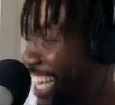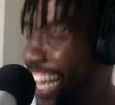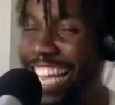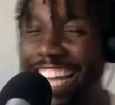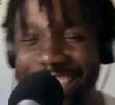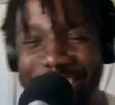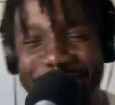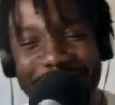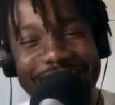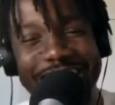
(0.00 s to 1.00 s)
It's
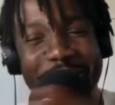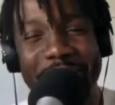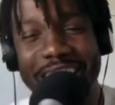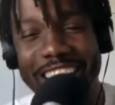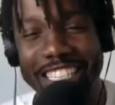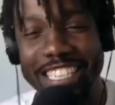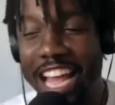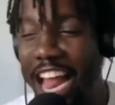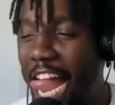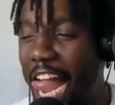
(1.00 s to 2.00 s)
really just because
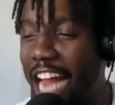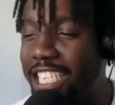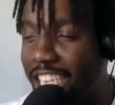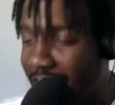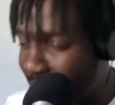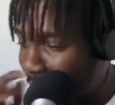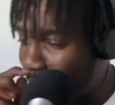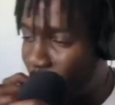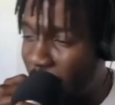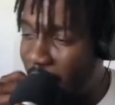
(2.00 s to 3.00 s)
I just don't.
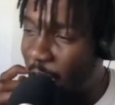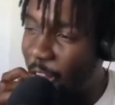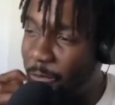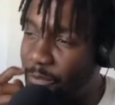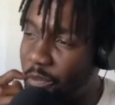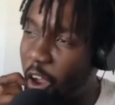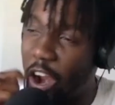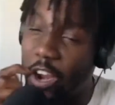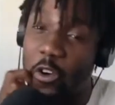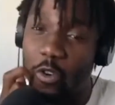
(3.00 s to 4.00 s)
All right,
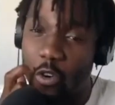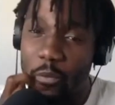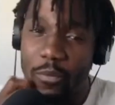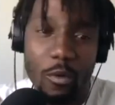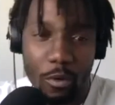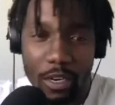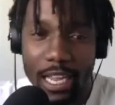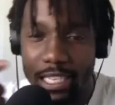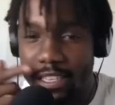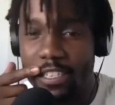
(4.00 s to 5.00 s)
cool. We're gonna get into
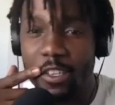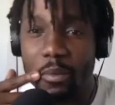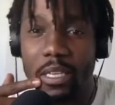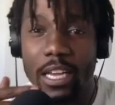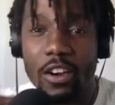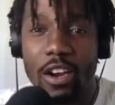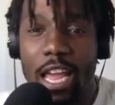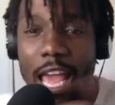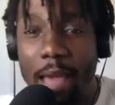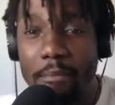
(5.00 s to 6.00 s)
this a little bit later.
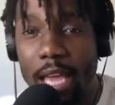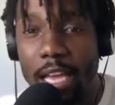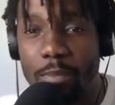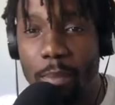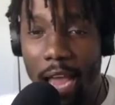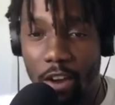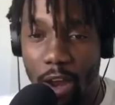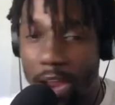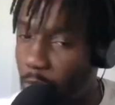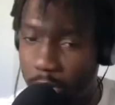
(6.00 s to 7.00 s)
NBA is back, right?
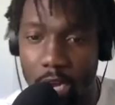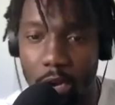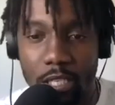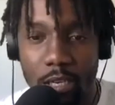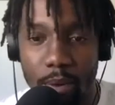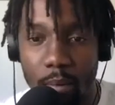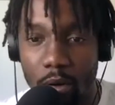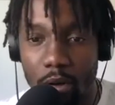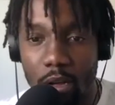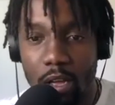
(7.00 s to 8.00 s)
We're not going to the bubble,
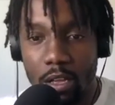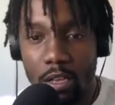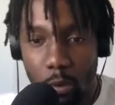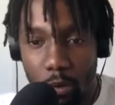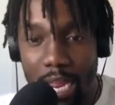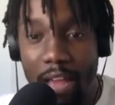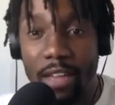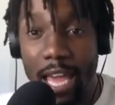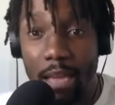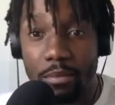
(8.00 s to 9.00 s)
so we're gonna have
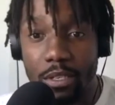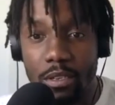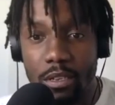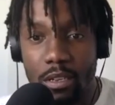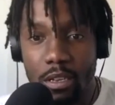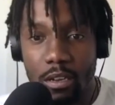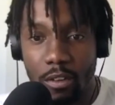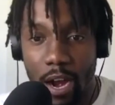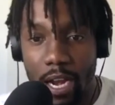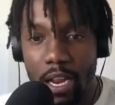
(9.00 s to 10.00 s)
games, right?